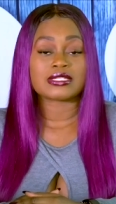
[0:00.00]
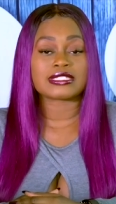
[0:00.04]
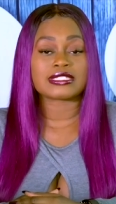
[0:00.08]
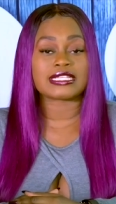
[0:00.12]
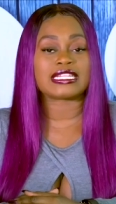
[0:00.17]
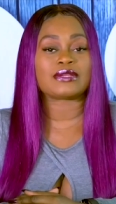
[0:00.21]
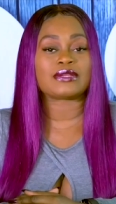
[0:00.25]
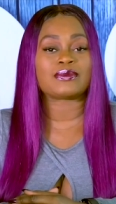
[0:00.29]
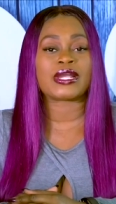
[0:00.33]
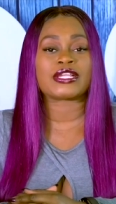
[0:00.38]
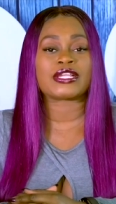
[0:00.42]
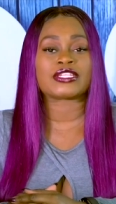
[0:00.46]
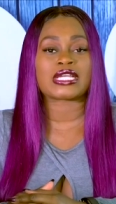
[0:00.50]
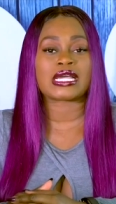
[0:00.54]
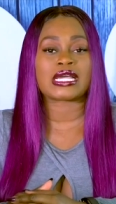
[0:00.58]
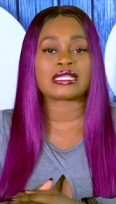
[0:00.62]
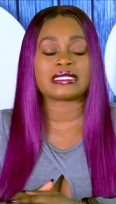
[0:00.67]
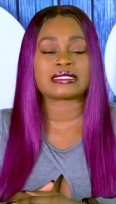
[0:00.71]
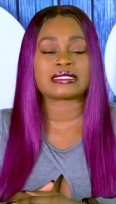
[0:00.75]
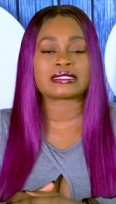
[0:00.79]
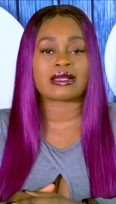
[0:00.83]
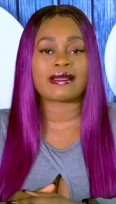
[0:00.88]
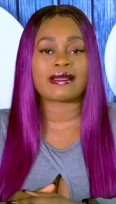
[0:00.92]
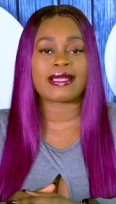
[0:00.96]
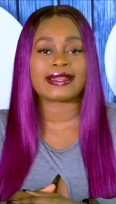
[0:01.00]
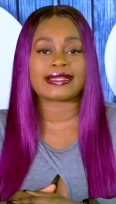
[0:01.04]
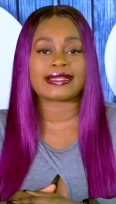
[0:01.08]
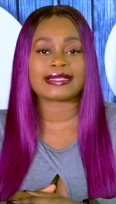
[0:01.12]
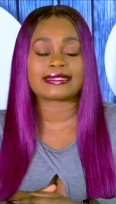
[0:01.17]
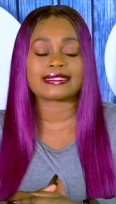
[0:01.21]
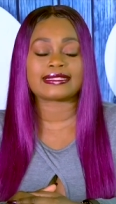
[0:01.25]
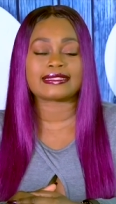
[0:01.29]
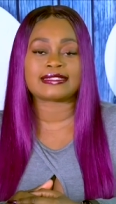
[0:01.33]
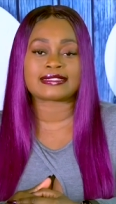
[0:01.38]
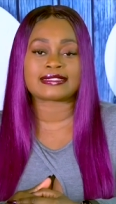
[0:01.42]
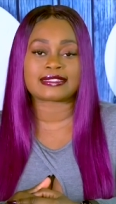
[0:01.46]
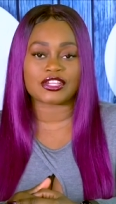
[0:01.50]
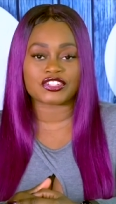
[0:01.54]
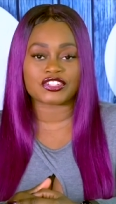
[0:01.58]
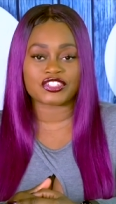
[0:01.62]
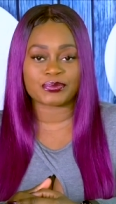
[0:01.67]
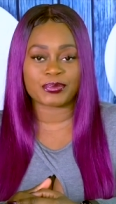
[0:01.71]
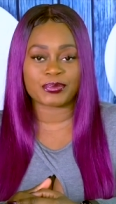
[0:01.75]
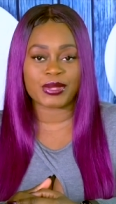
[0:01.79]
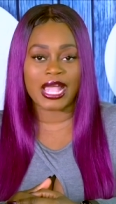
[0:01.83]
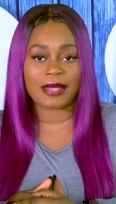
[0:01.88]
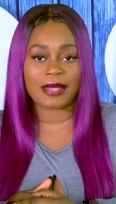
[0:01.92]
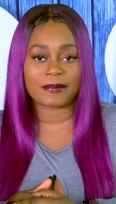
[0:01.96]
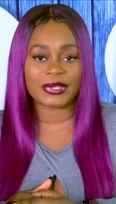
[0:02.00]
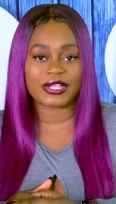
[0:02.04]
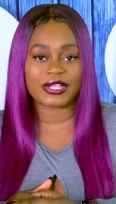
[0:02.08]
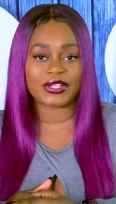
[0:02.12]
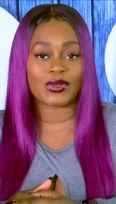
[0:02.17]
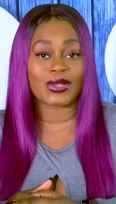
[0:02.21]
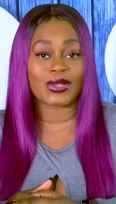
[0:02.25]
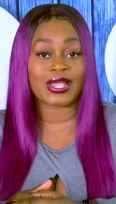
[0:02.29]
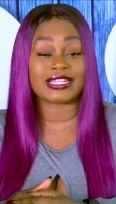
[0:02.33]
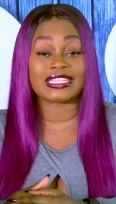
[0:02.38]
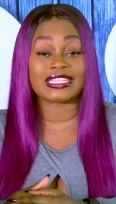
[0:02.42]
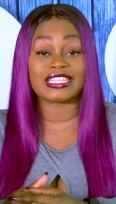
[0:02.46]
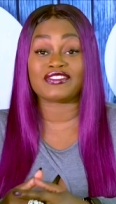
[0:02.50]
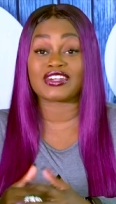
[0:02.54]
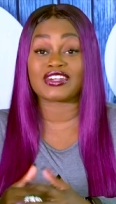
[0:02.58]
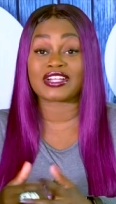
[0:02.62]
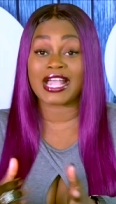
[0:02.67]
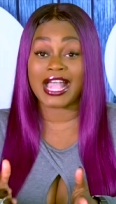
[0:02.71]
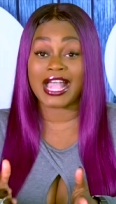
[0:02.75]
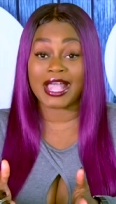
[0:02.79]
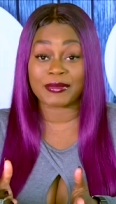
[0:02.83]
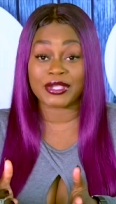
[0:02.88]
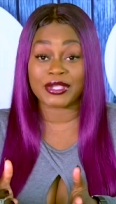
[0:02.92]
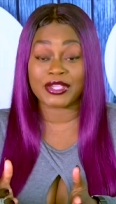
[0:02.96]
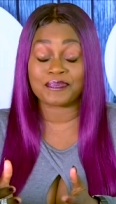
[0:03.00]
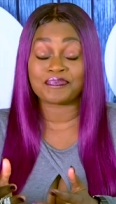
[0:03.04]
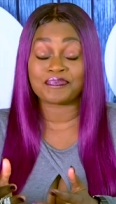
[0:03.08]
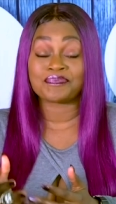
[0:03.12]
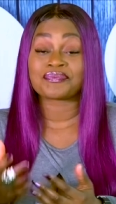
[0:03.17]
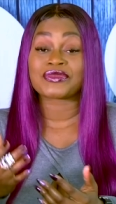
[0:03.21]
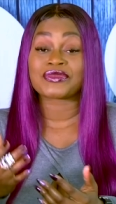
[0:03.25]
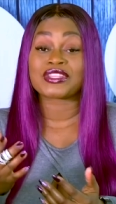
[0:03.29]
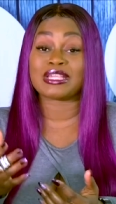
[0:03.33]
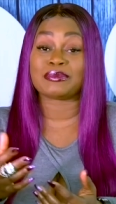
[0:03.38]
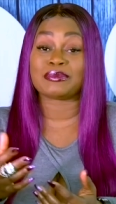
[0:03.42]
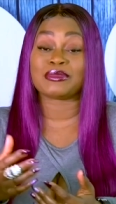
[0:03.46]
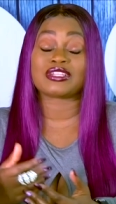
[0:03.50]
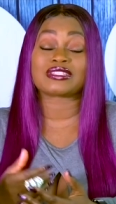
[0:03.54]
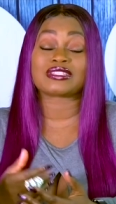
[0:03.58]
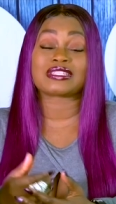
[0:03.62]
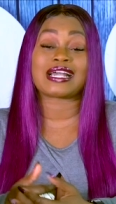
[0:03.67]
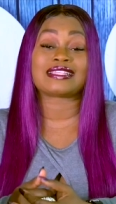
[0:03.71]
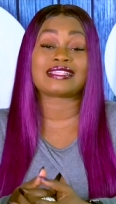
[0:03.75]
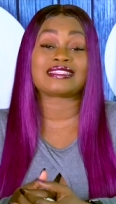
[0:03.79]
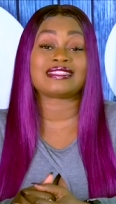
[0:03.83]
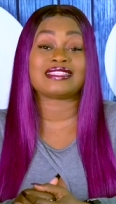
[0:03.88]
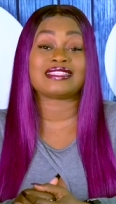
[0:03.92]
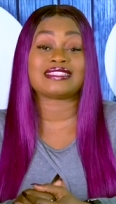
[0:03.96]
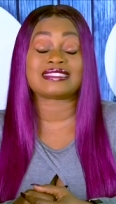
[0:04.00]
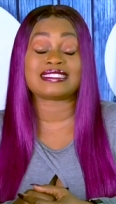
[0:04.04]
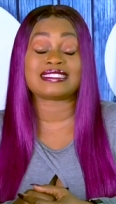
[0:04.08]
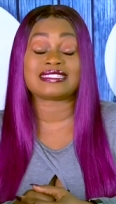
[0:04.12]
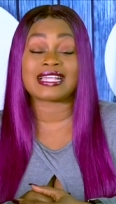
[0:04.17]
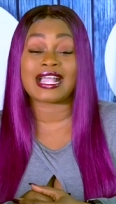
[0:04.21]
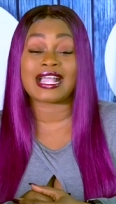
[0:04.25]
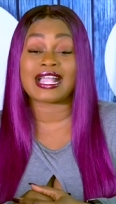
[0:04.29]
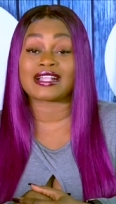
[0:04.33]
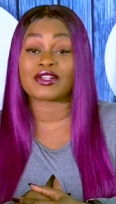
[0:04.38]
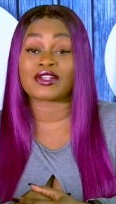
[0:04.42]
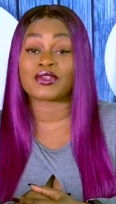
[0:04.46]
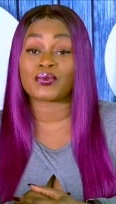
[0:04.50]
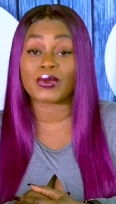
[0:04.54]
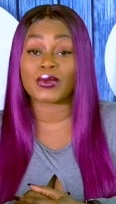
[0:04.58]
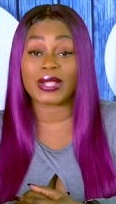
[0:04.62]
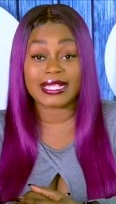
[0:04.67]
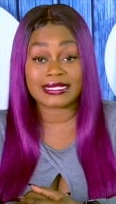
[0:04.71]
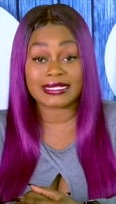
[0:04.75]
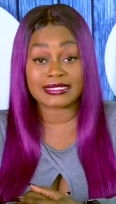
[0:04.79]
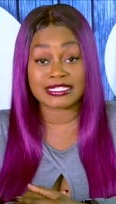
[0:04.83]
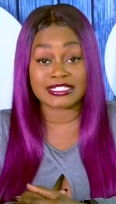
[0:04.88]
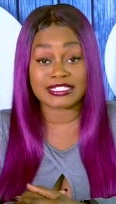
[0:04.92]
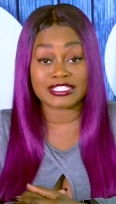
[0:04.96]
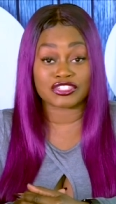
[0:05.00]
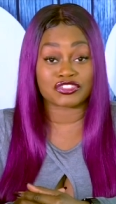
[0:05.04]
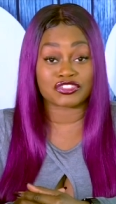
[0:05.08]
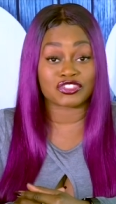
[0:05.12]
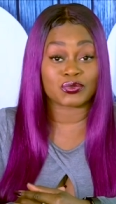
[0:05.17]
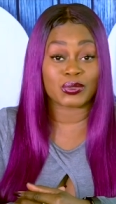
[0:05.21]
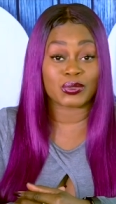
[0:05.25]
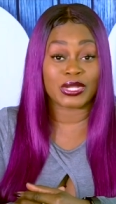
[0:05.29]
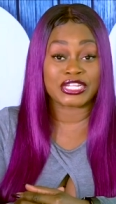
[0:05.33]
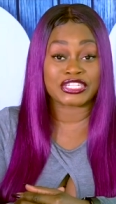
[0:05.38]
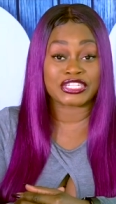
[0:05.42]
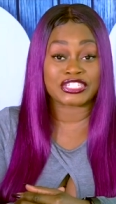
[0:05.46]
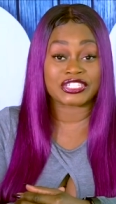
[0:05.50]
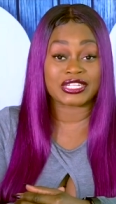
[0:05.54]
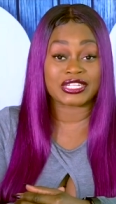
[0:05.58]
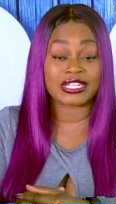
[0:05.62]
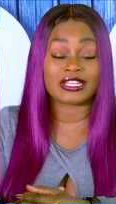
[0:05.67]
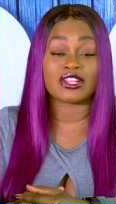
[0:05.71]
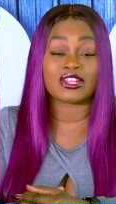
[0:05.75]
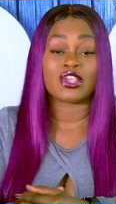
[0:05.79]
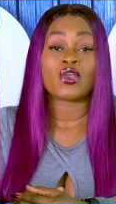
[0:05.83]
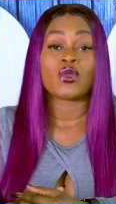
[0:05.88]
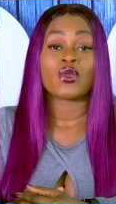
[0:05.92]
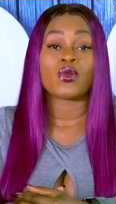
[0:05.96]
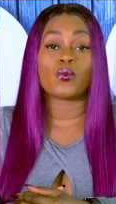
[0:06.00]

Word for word: So, anyways, y'all, let's go ahead and get the discussion popping. Go ahead and leave a comment. Let me know your thoughts on this entire crazy situation.